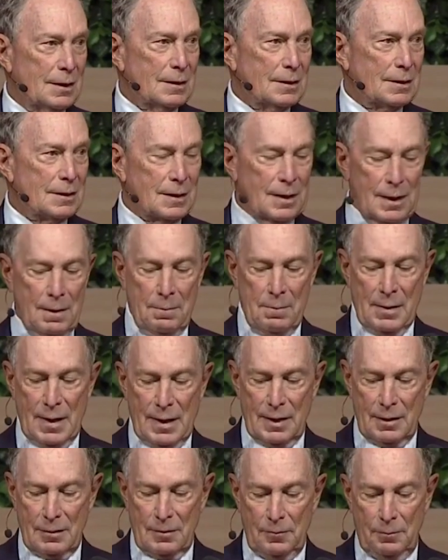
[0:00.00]
to the
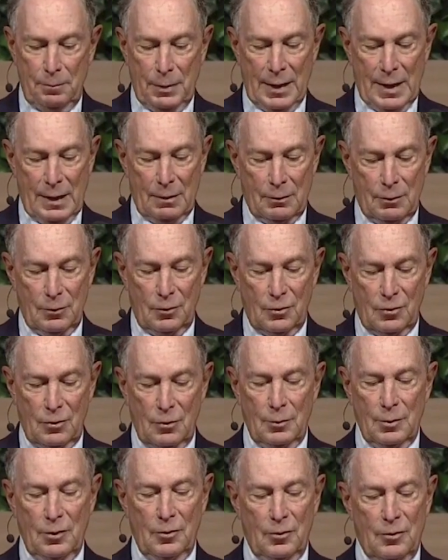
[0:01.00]
mayor of Paris,
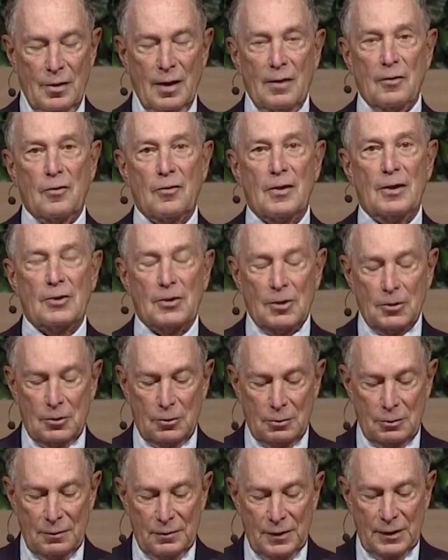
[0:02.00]
who has done such a
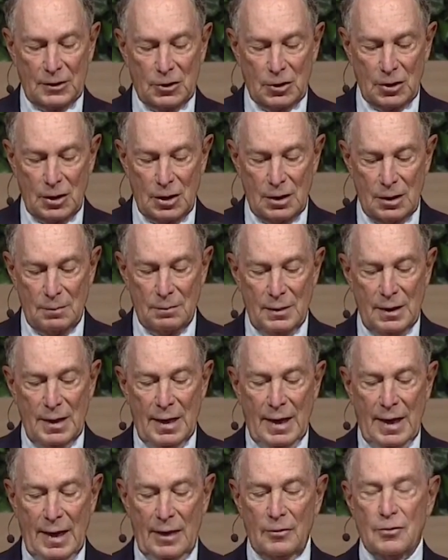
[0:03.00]
terrific job
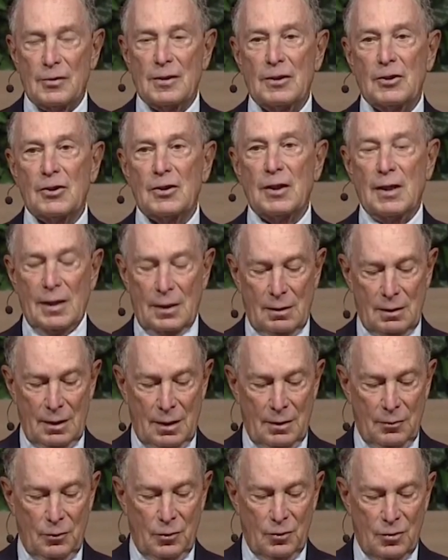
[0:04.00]
as the chair
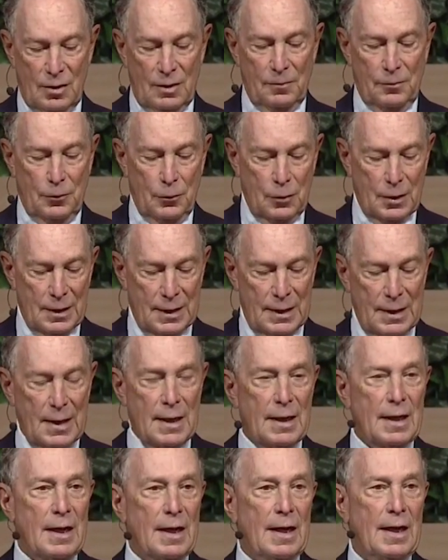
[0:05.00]
of C40,
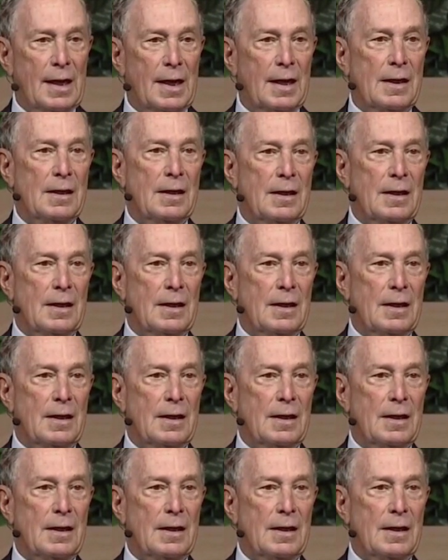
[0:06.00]
Anne